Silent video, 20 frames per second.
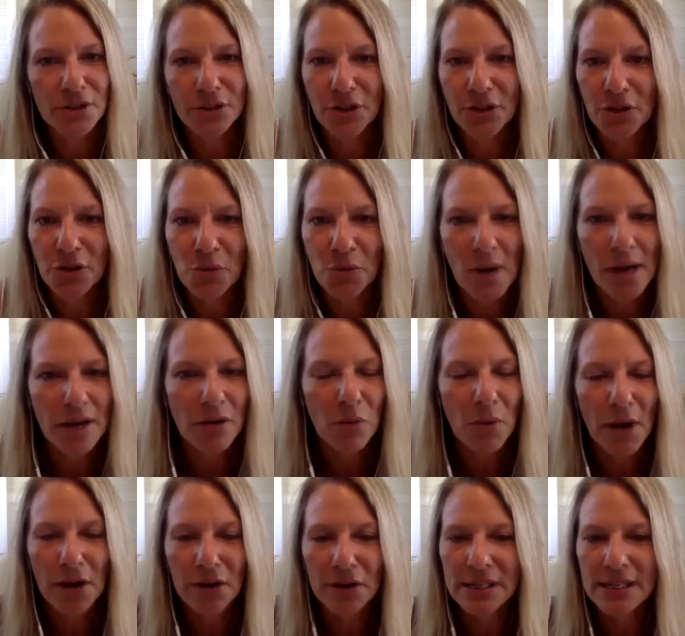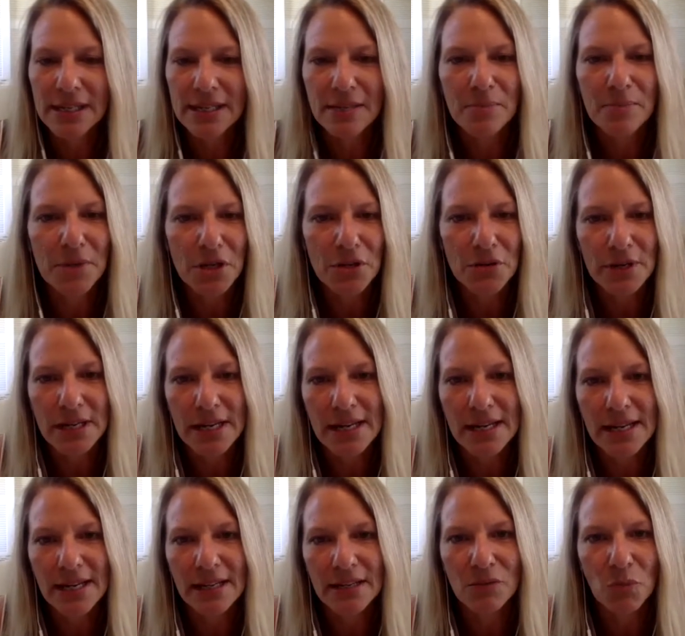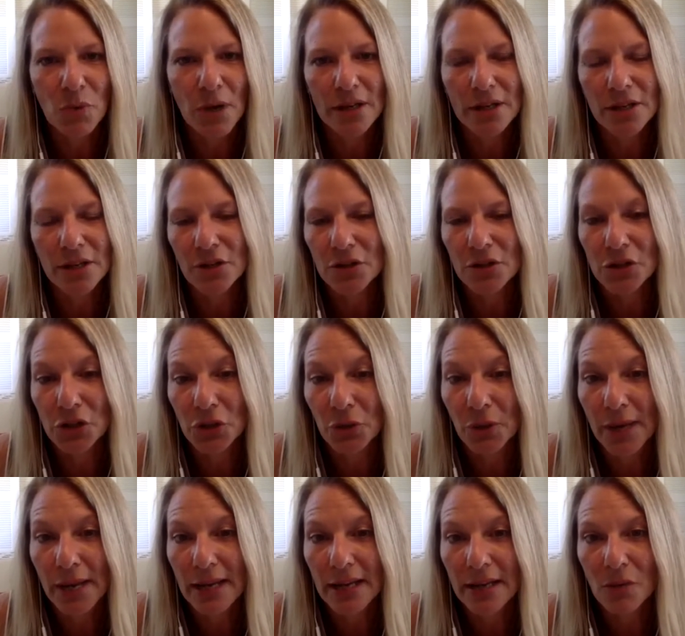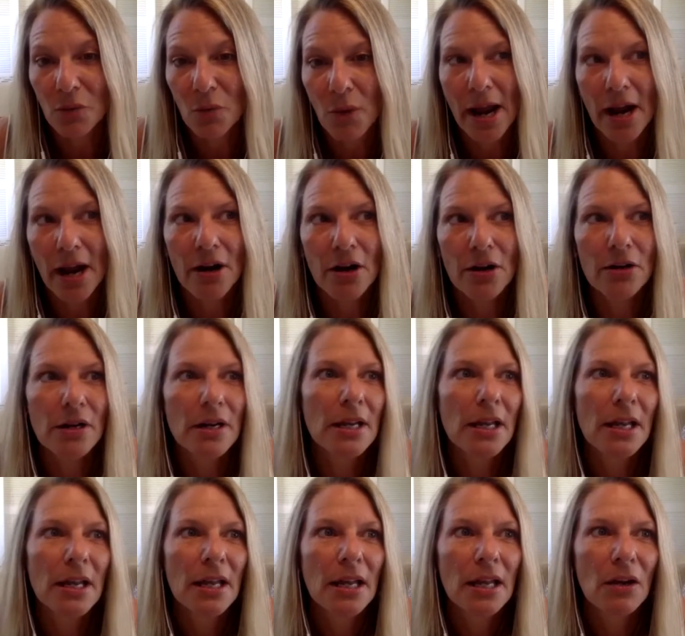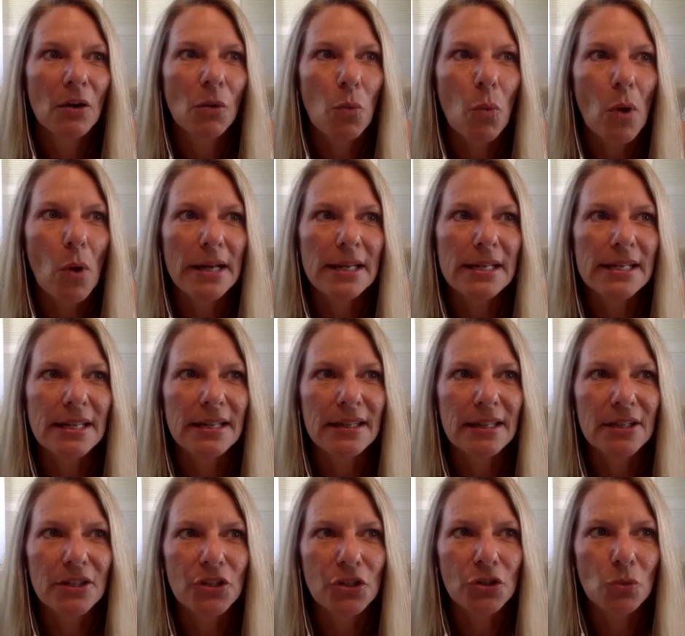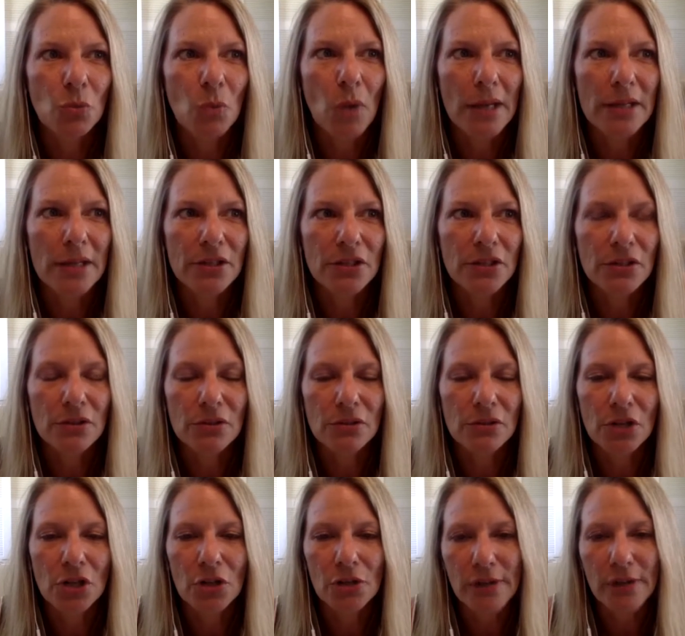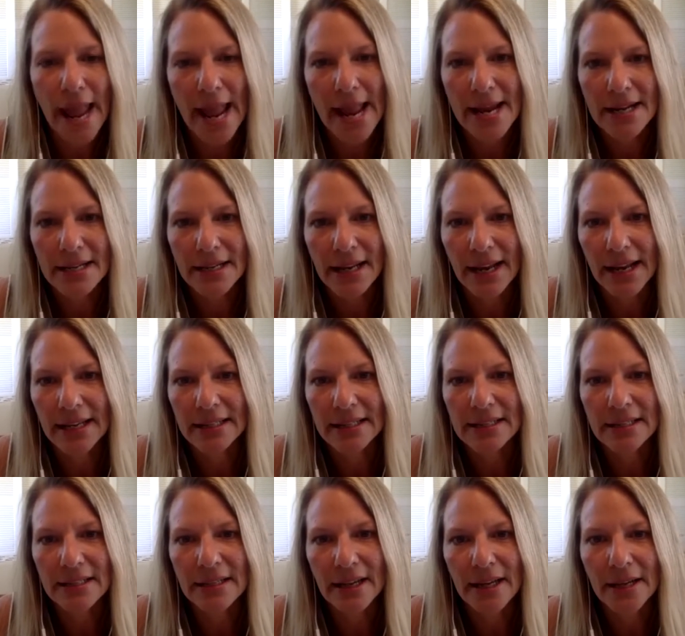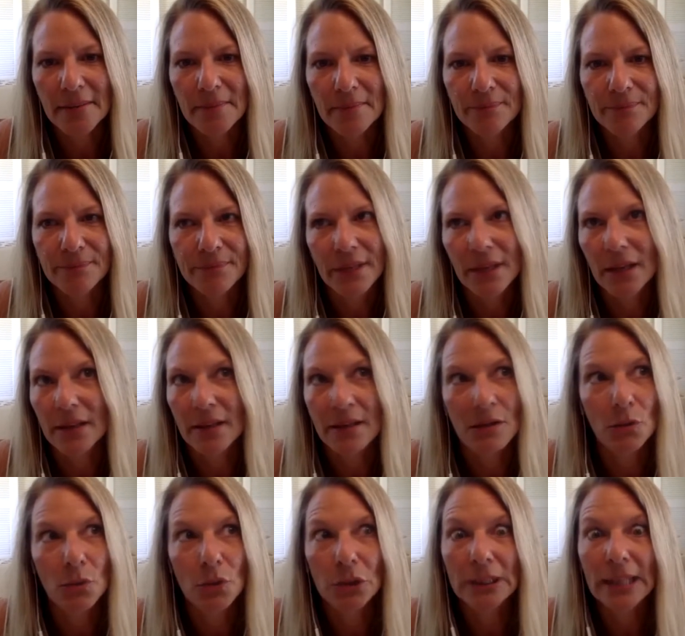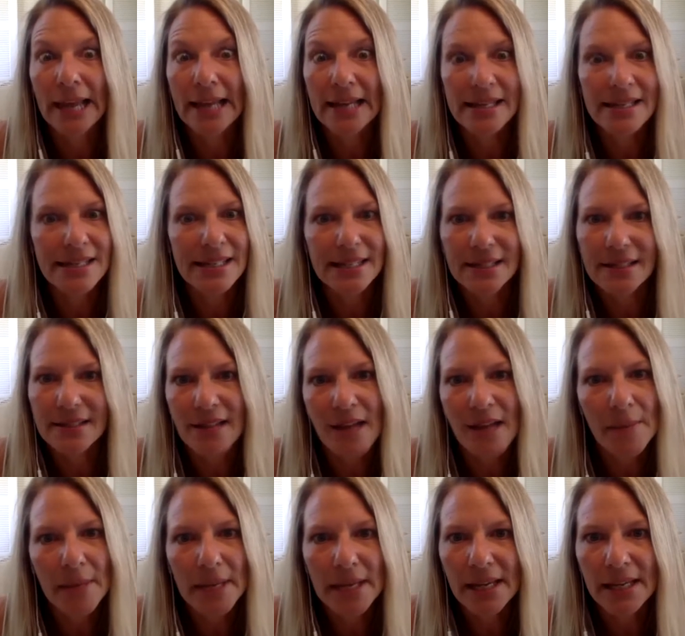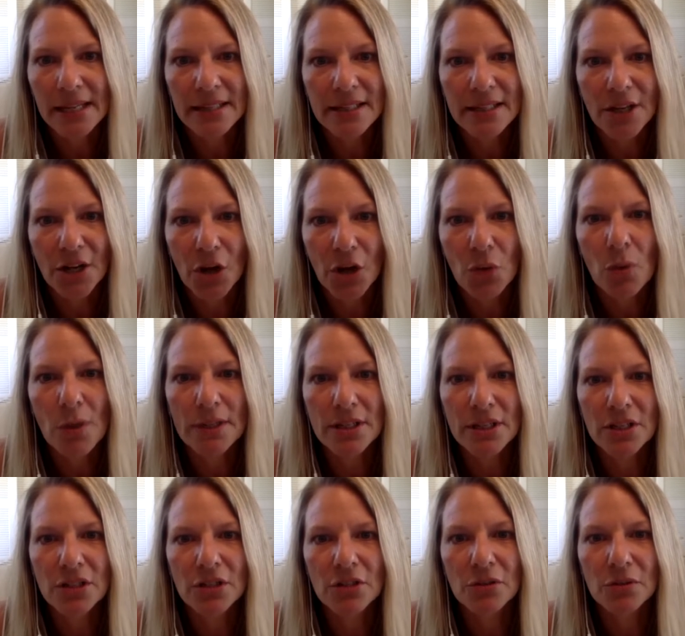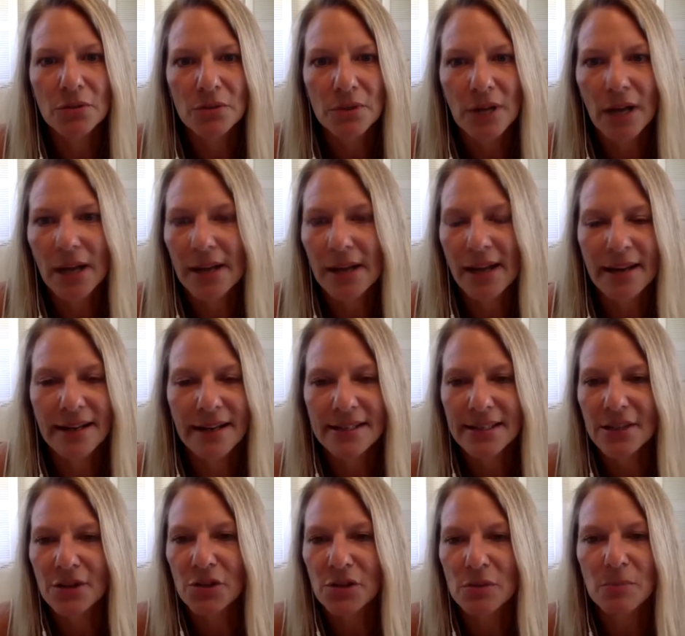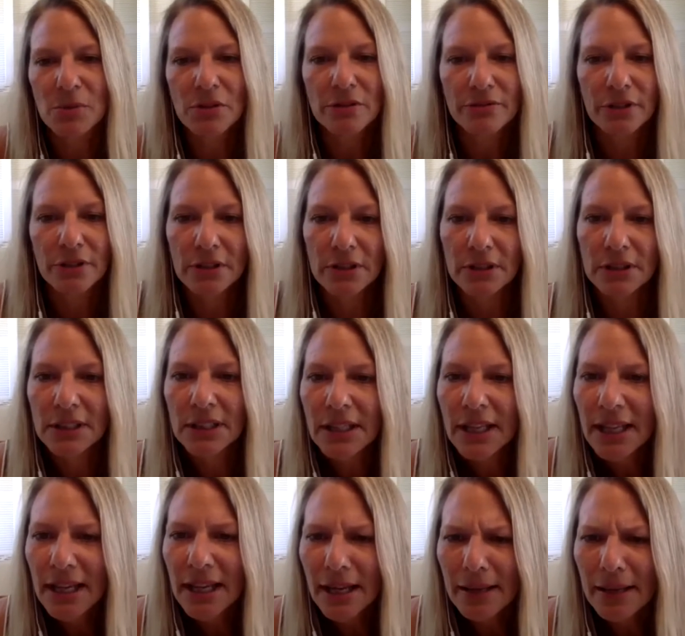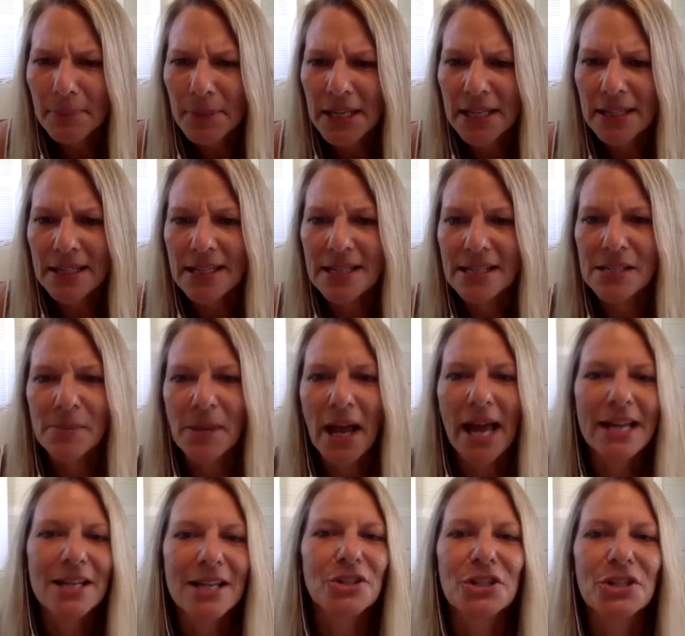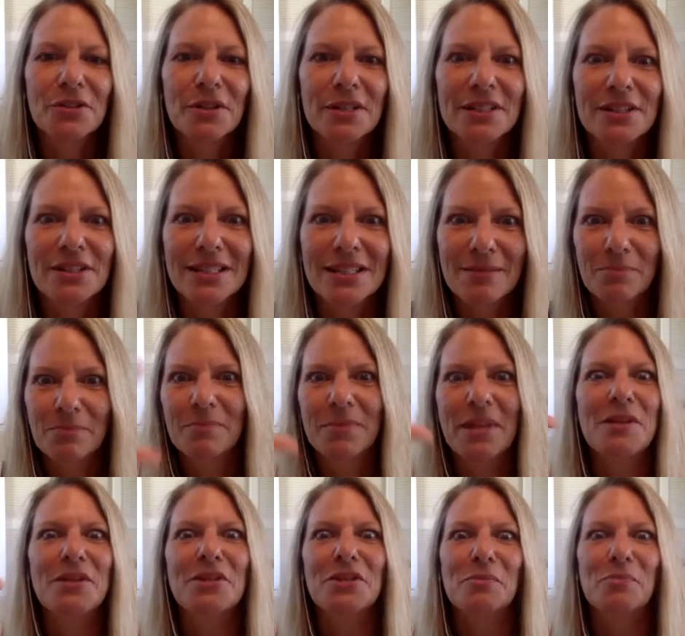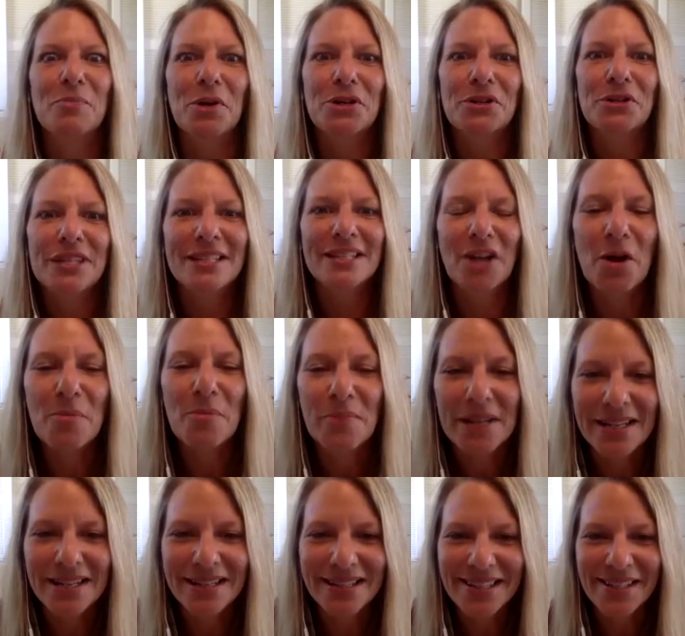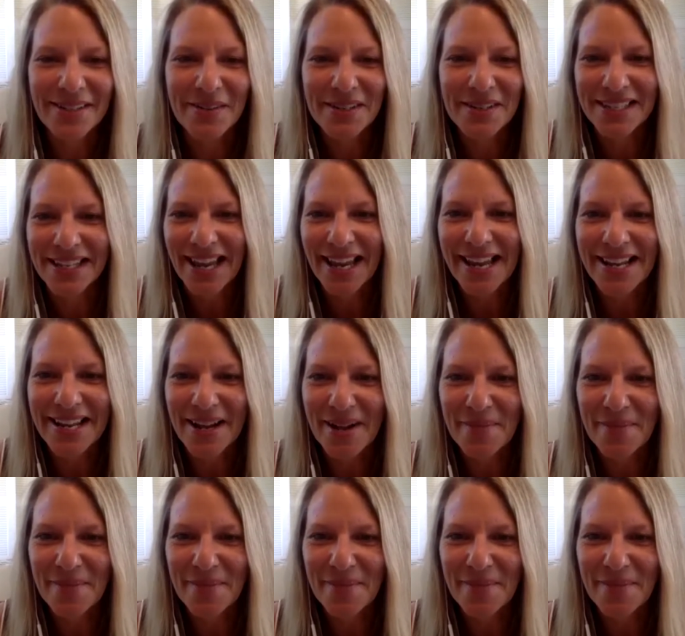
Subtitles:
do? Where is the beauty in what you're doing? What is it that you want to create? And the word legacy is coming in. You know, what do you, and I see those beautiful peonies behind you. They just burst open as soon as they